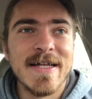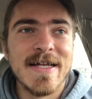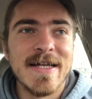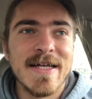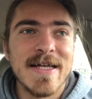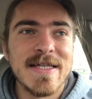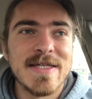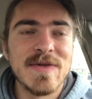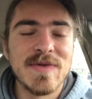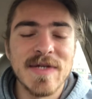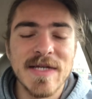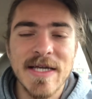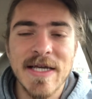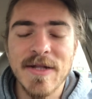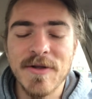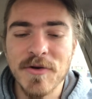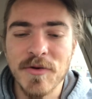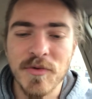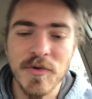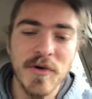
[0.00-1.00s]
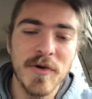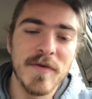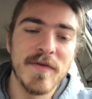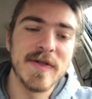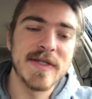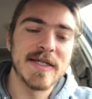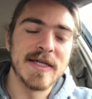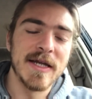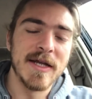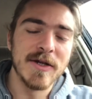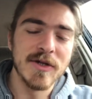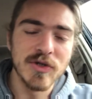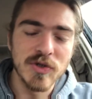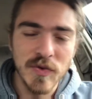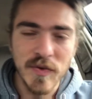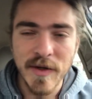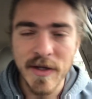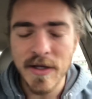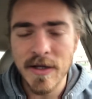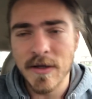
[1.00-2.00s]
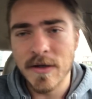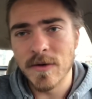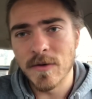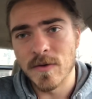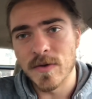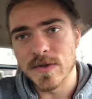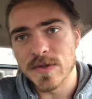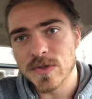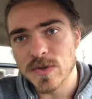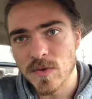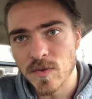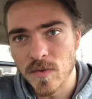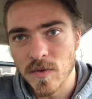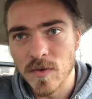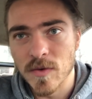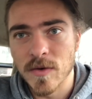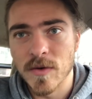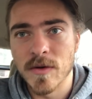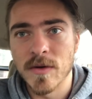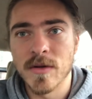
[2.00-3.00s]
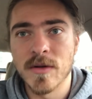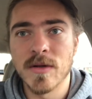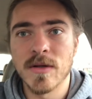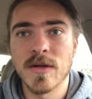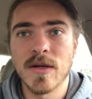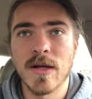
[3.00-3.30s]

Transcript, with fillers: As soon as I get in the groove, it's an injury or it's school.